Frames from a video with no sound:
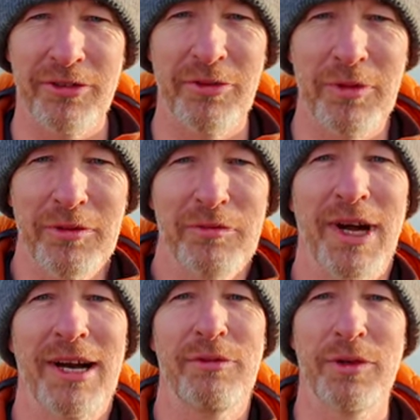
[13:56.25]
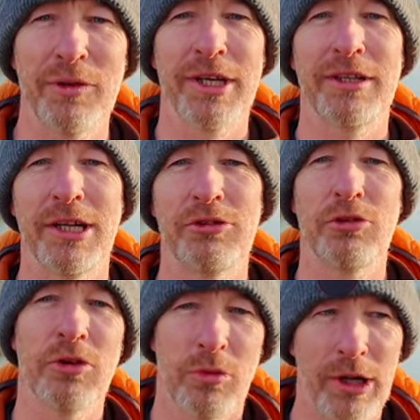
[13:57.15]
or something far. If you don't get that
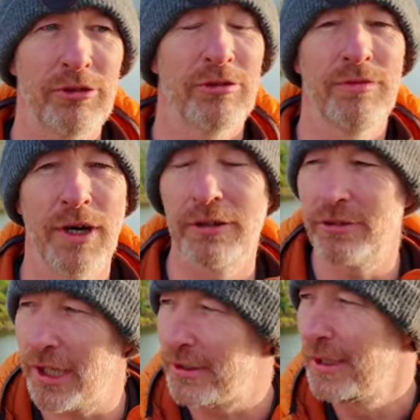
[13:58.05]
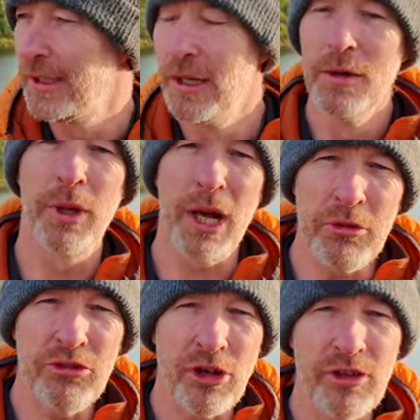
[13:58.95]
joke, watch Father Ted. But I
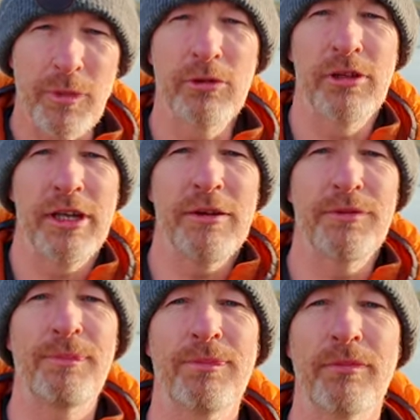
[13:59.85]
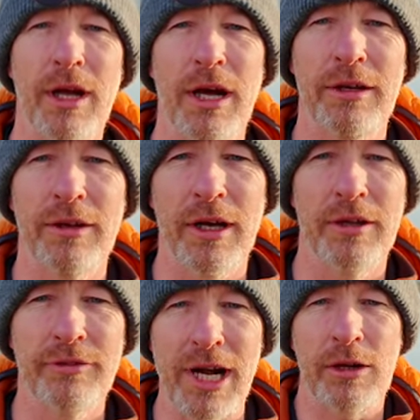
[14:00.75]
was just about to leave and
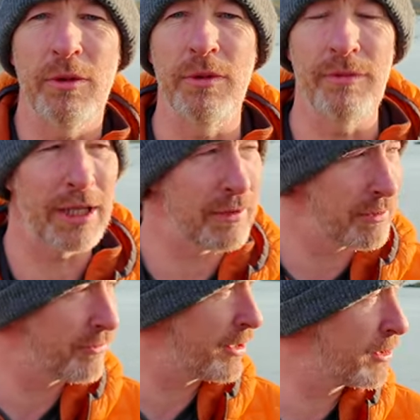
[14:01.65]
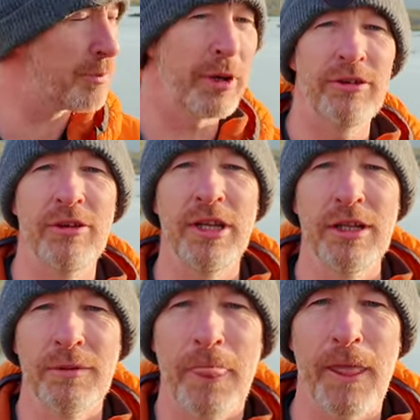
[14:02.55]
start up the van, said goodbye to
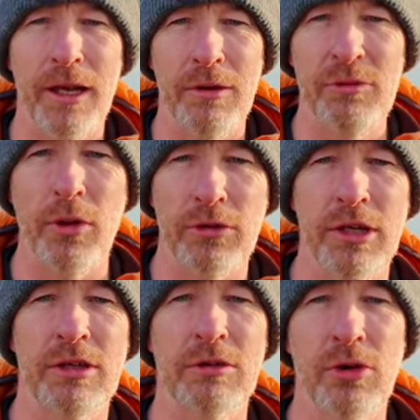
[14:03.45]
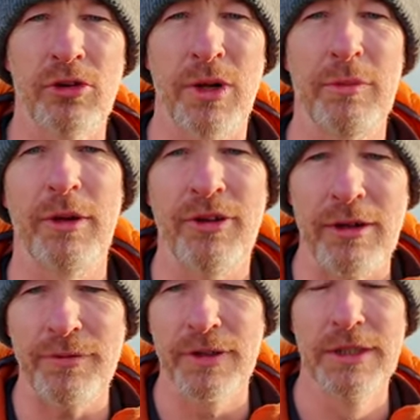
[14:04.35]
Neil, and I was about to hit the road as well myself,